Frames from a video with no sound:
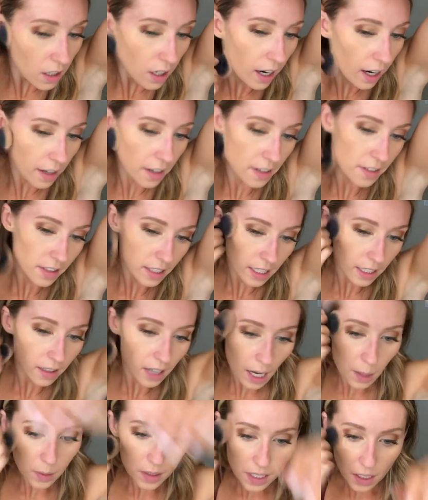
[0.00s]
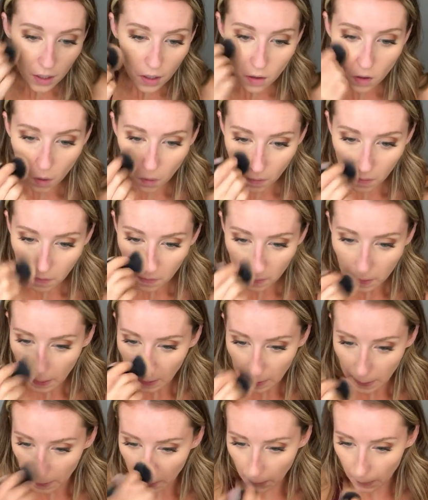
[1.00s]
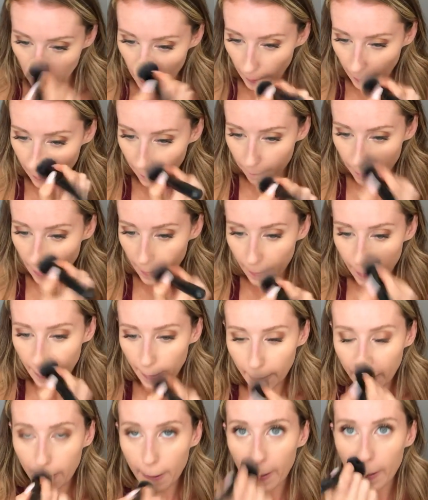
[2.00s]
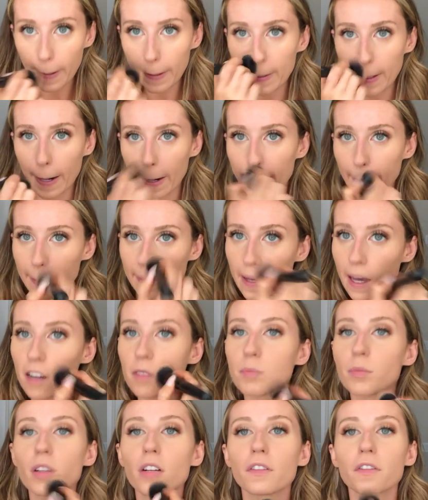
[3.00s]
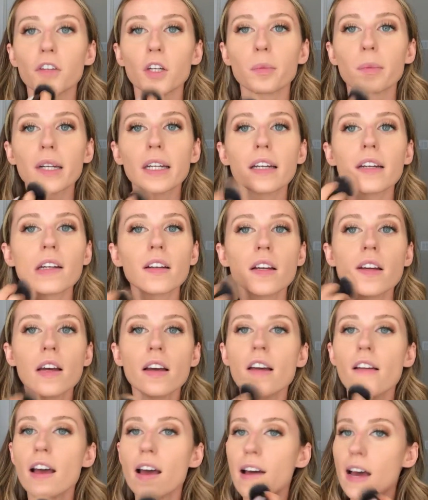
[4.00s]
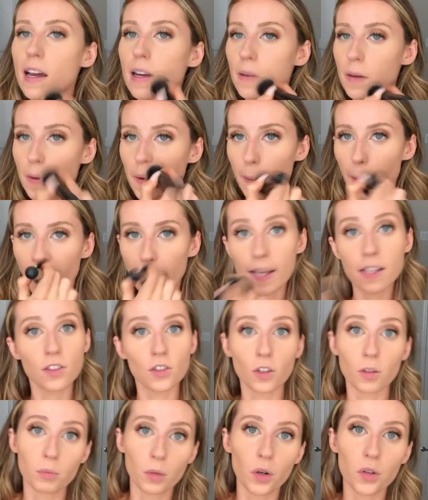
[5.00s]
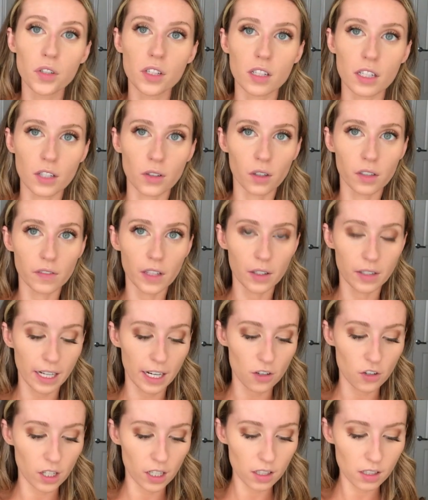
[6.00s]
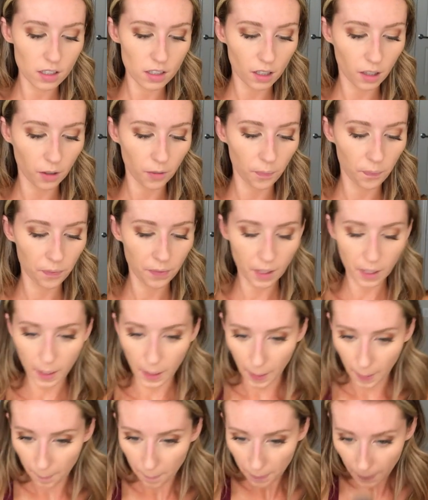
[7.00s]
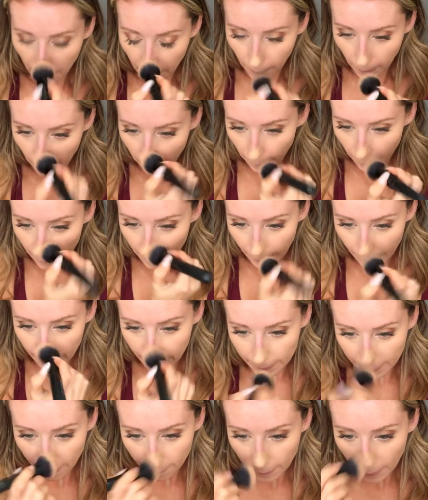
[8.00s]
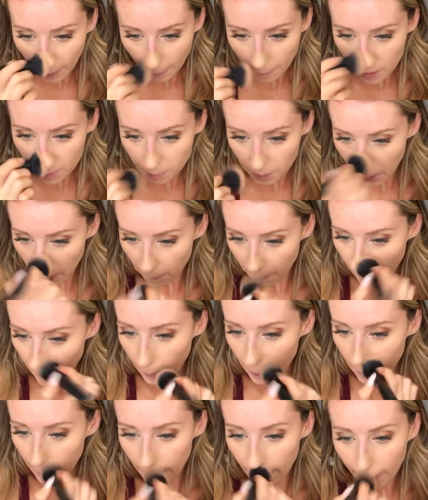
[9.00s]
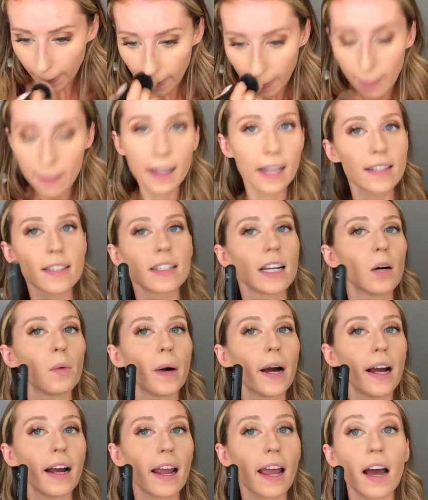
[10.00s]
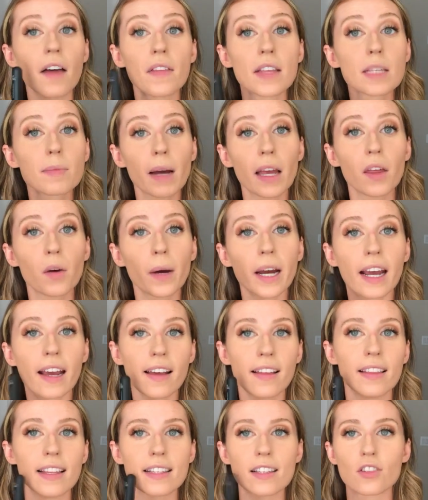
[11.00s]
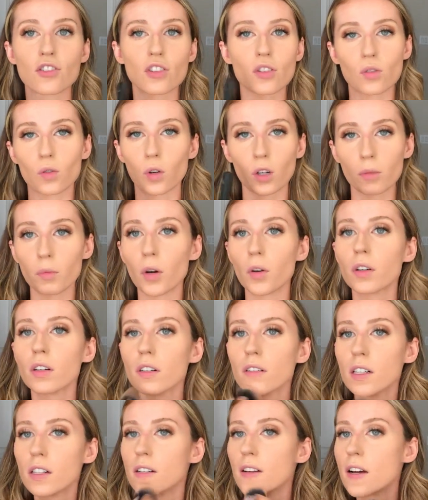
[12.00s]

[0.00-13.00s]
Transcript: honestly. I will tell you the only thing that I don't like about it is that it does have perfume in it, and as do most Dior foundations, um, which can sometimes break me out. That's not why I had this, by the way. This is just hormonal